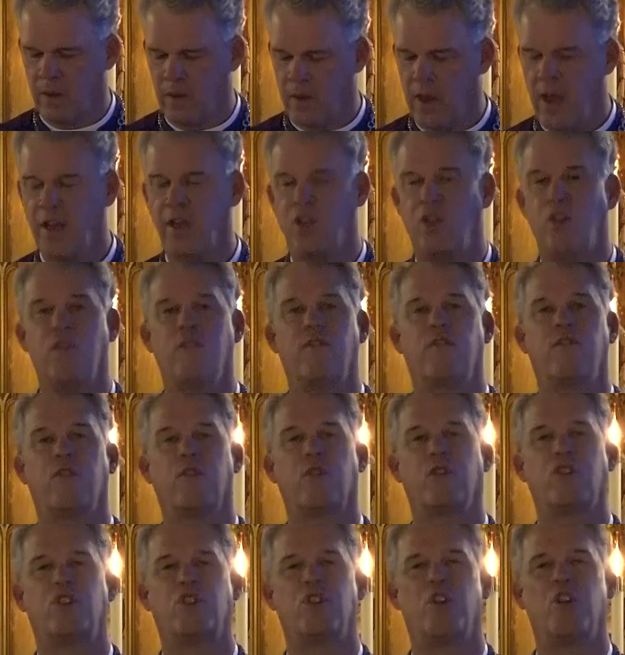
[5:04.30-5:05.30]
Thank you
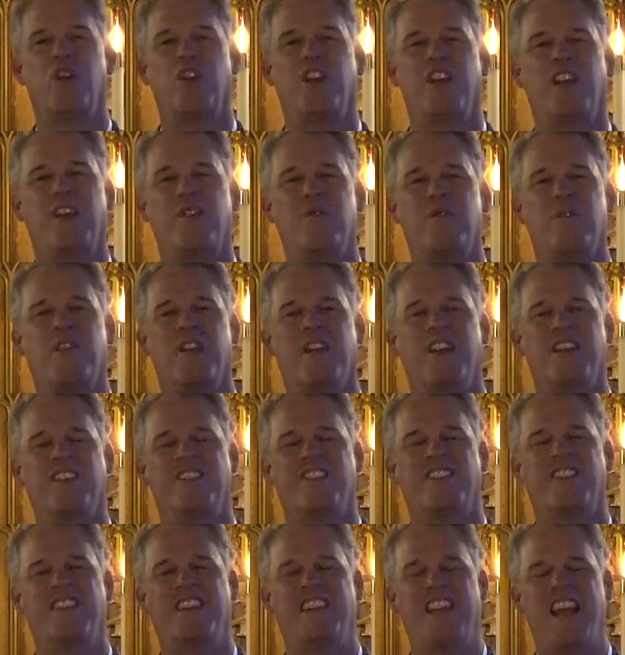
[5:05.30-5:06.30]
for journeying with
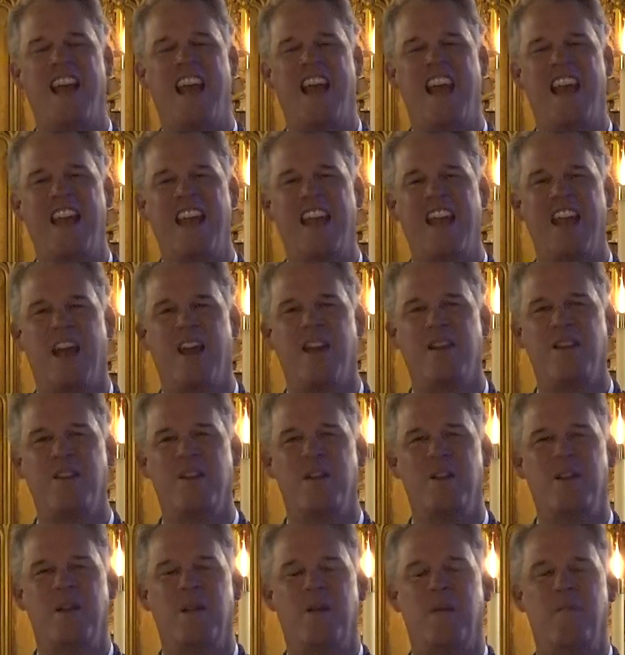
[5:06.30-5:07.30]
us today, and
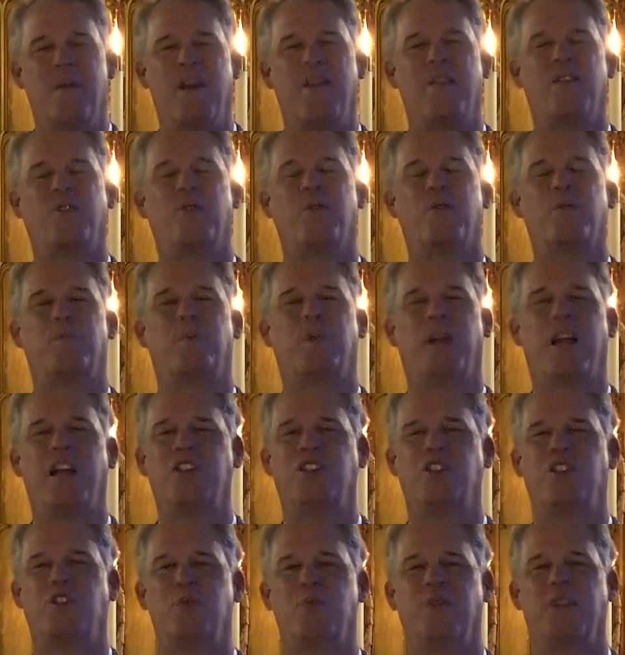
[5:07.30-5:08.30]
may the Lord
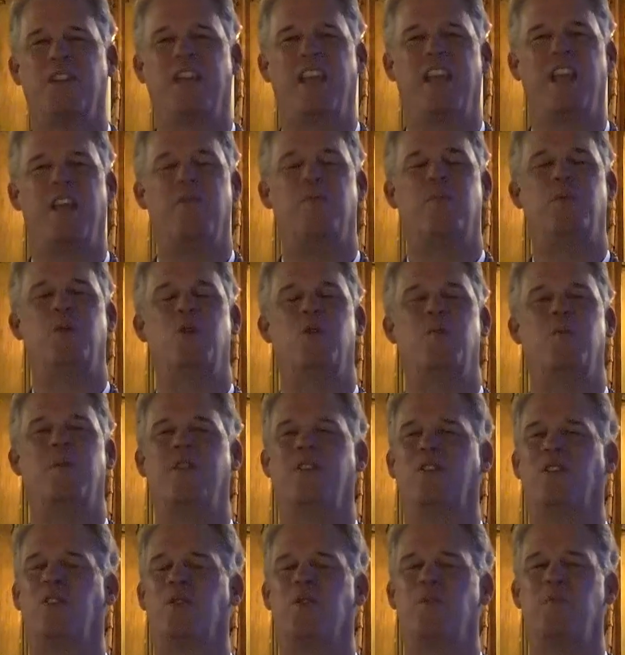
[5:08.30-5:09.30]
bless you and keep you. May
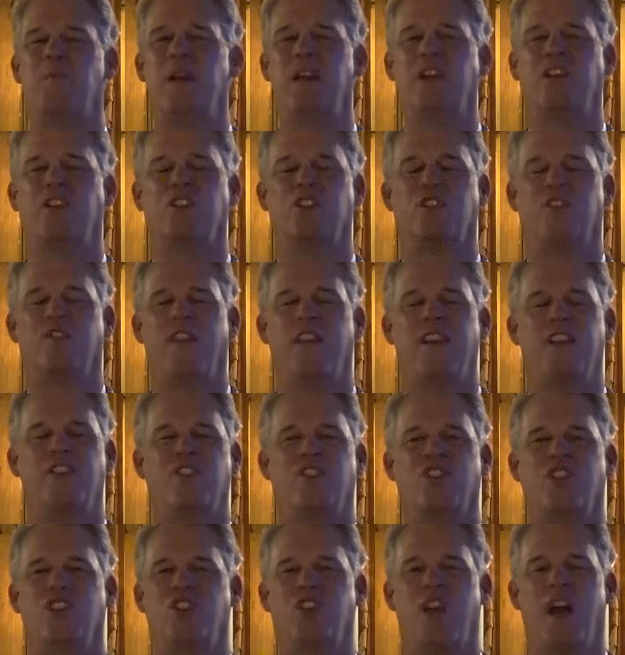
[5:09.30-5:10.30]
the Lord make his face
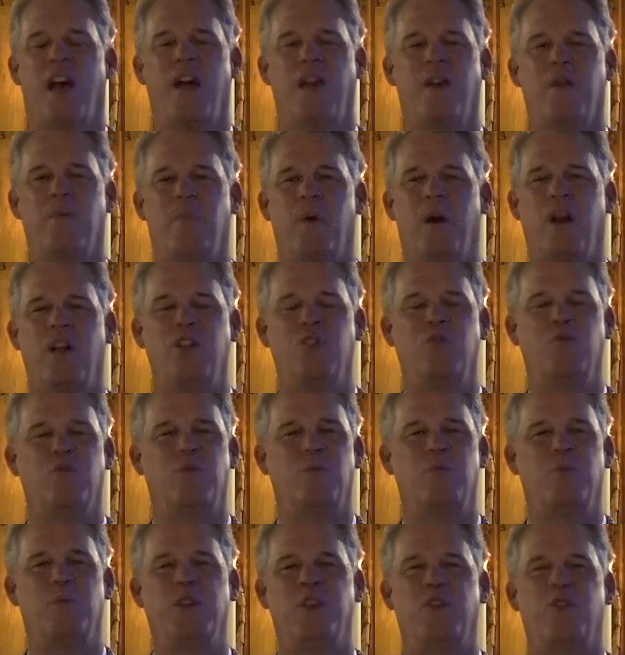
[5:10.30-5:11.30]
to shine upon you
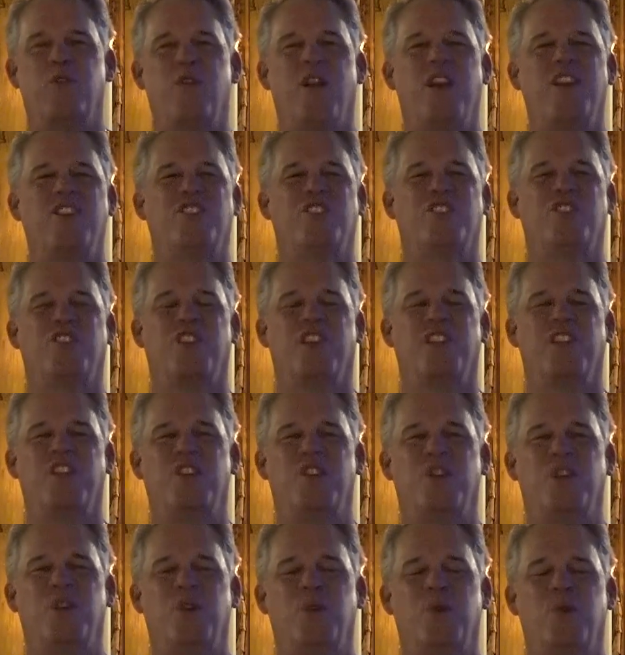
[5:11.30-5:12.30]
and be gracious
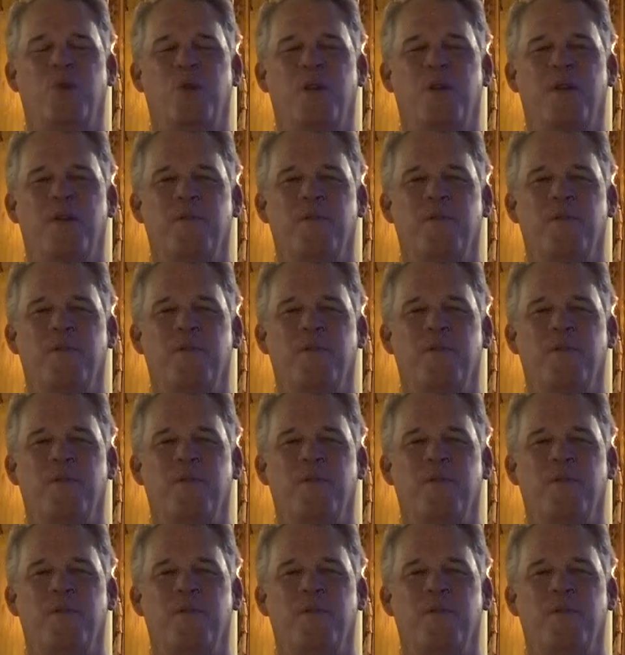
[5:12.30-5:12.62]
unto you.